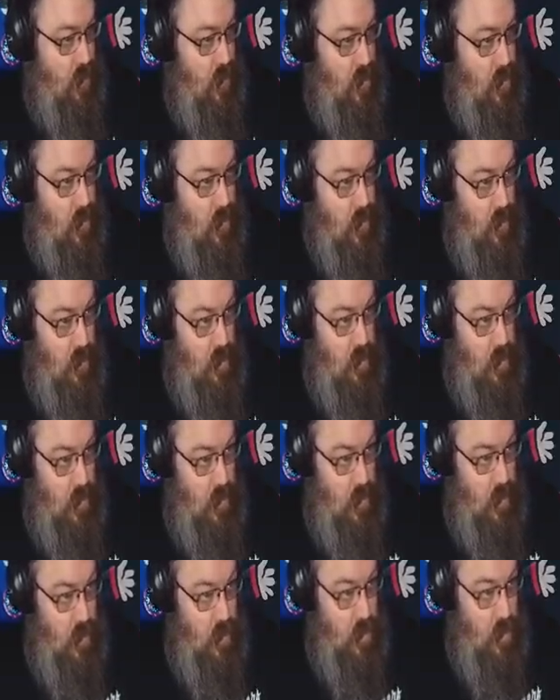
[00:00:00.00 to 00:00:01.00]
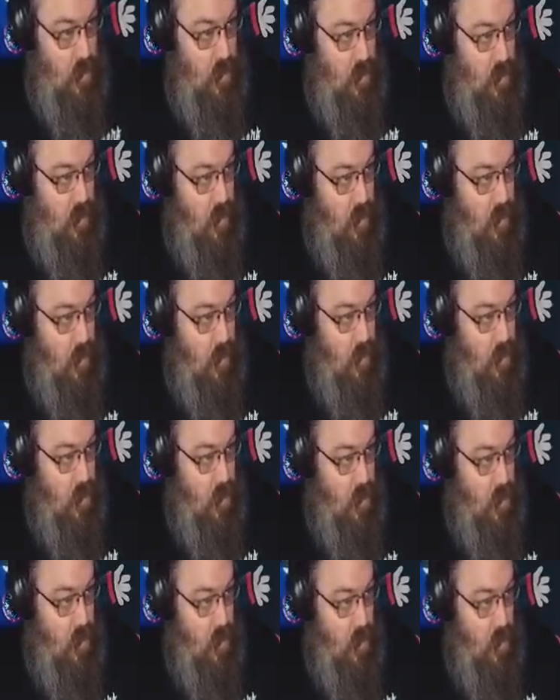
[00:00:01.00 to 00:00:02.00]

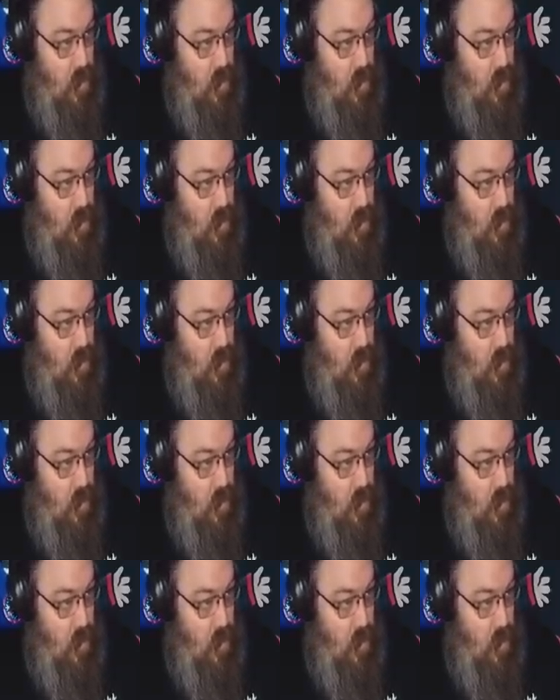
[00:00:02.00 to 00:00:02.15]
Nothing is said.